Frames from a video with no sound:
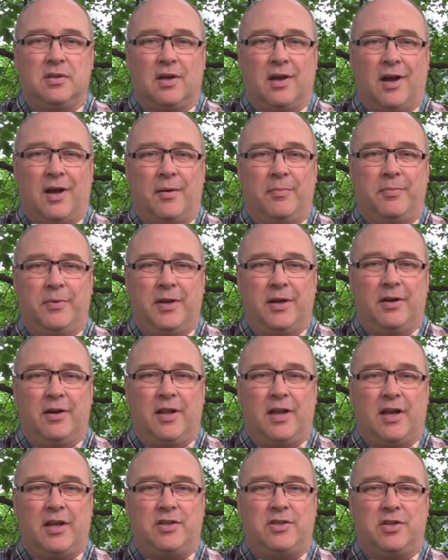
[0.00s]
I'm Darren
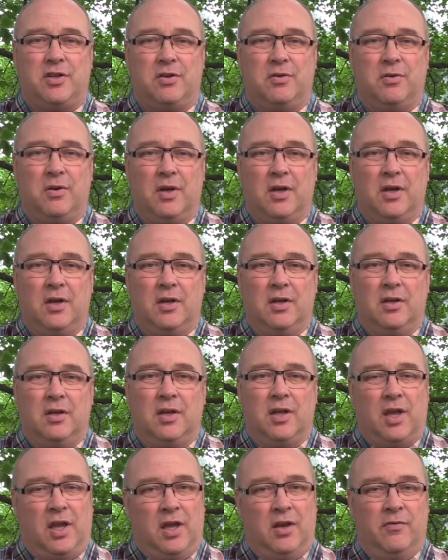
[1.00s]
Handschuh
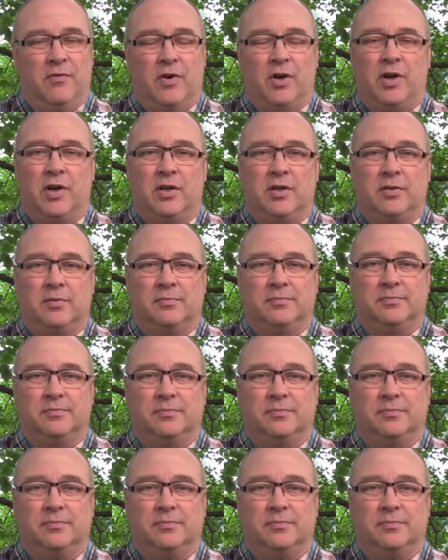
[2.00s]
in Vernon.